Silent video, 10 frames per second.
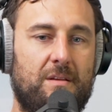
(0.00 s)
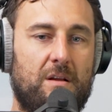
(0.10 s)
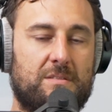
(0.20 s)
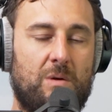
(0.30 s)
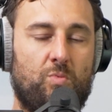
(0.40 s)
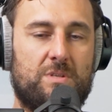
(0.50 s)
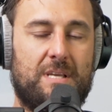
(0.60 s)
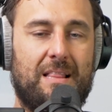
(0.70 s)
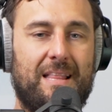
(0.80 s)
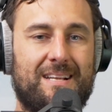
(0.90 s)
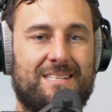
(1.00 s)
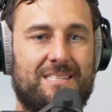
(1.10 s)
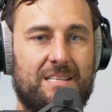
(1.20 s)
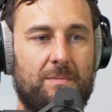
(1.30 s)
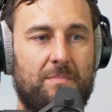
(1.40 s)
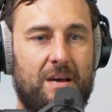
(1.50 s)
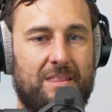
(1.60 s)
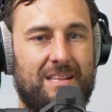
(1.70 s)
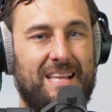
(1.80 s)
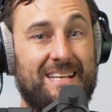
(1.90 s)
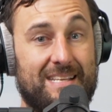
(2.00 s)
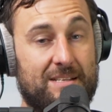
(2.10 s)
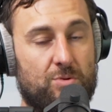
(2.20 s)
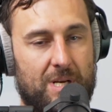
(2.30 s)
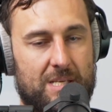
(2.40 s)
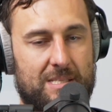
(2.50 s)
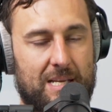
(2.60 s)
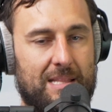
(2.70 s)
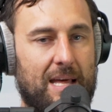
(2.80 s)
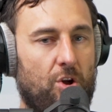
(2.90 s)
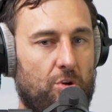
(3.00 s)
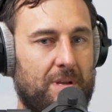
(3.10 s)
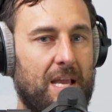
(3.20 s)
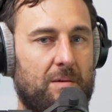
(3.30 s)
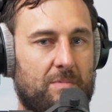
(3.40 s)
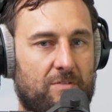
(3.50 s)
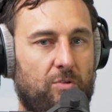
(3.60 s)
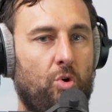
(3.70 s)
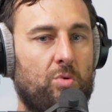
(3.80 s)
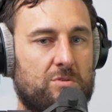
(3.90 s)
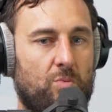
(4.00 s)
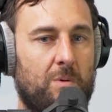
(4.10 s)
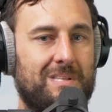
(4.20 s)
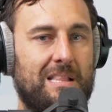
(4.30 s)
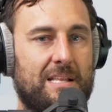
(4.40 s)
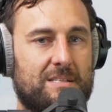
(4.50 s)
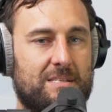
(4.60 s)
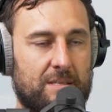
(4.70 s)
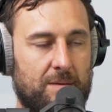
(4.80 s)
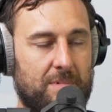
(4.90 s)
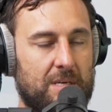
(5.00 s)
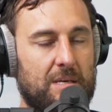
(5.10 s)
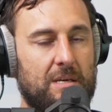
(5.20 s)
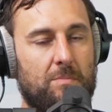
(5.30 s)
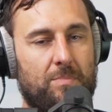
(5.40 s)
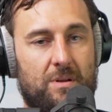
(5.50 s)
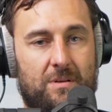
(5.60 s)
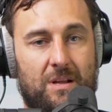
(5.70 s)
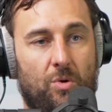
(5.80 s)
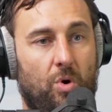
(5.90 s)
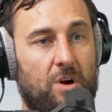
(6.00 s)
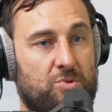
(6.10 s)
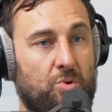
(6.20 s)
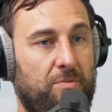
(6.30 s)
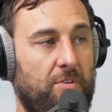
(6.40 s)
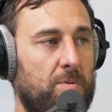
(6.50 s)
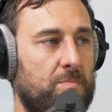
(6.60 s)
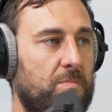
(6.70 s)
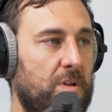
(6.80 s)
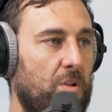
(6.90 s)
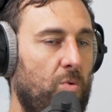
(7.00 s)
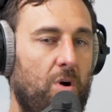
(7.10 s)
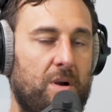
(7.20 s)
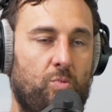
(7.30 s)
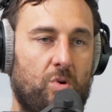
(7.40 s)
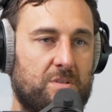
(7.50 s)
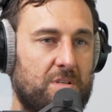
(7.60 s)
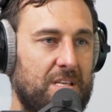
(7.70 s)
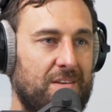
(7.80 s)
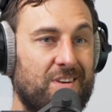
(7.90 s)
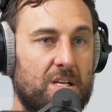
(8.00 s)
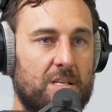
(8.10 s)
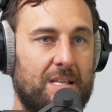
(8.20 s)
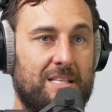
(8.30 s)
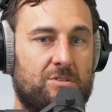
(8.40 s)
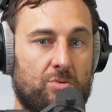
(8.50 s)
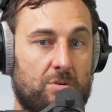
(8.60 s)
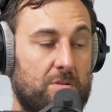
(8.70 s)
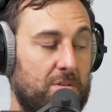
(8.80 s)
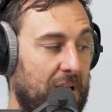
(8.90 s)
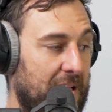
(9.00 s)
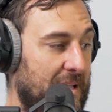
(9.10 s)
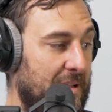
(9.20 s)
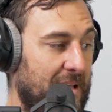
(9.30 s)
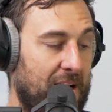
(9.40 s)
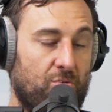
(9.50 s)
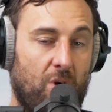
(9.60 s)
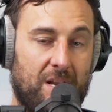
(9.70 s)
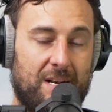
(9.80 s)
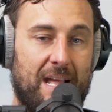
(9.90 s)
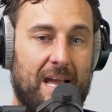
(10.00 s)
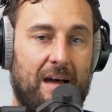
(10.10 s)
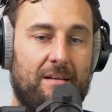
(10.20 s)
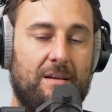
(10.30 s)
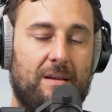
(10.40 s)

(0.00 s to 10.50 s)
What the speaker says: some will say let it slip. I think they did to an extent. That home game 4 was the one where they let it slip. but Illawarra took it from him. Illawarra wasn't given it; they took it, and they grinded out